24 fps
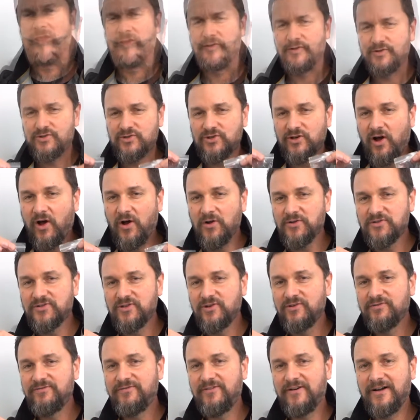You should
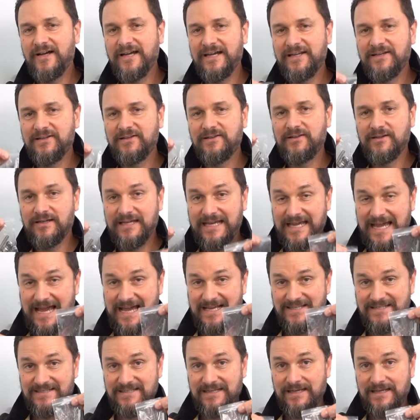also find the gas